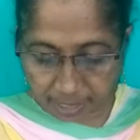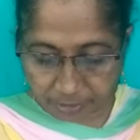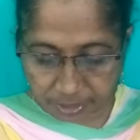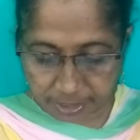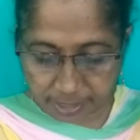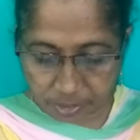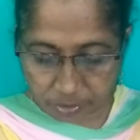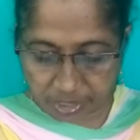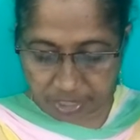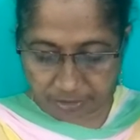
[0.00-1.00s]
cartridges
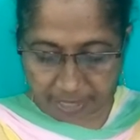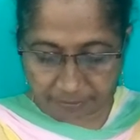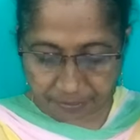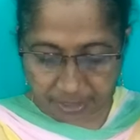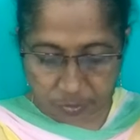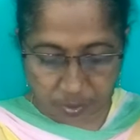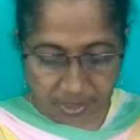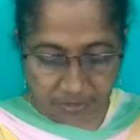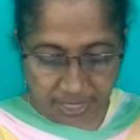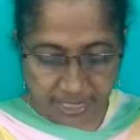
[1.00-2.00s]
used in rifles
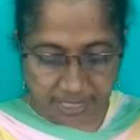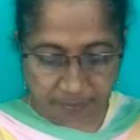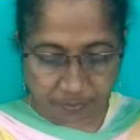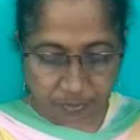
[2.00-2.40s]
were greased